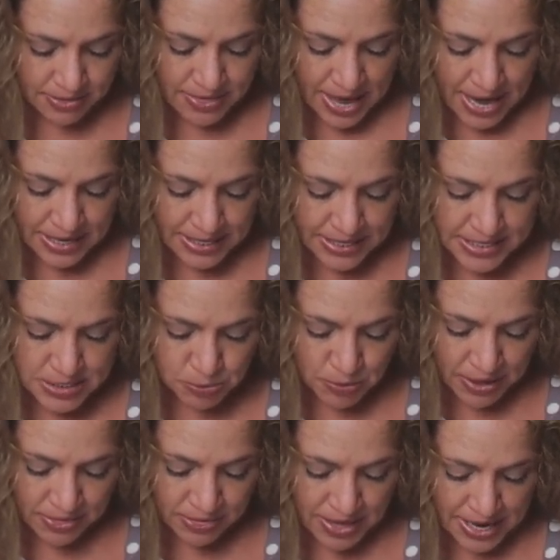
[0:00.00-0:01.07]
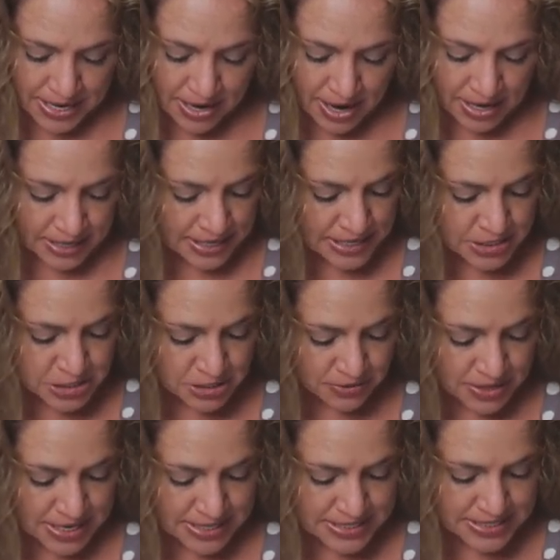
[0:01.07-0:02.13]
That is when they got into
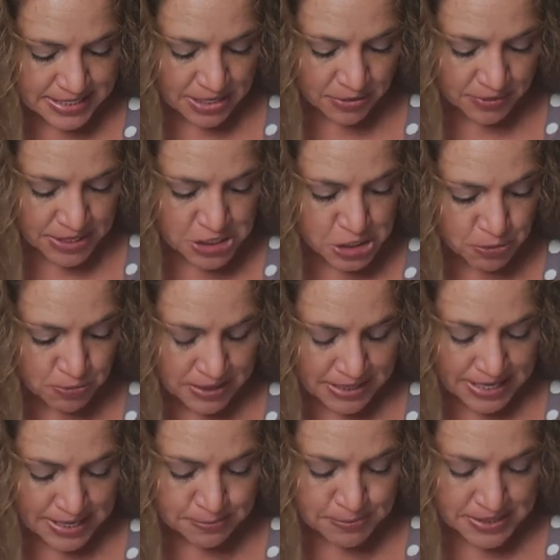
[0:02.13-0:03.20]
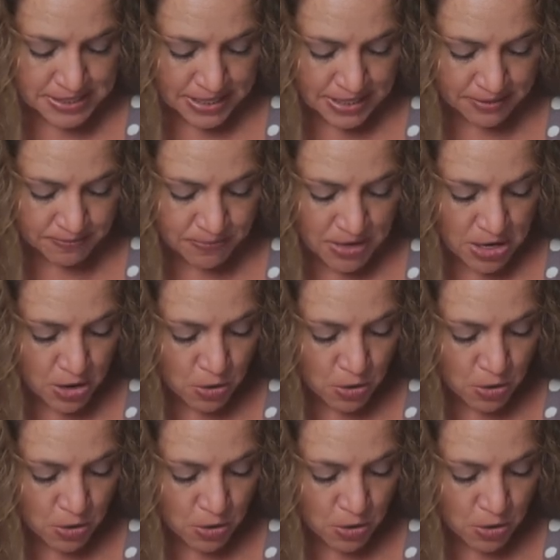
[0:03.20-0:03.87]
the consideration with Gibson.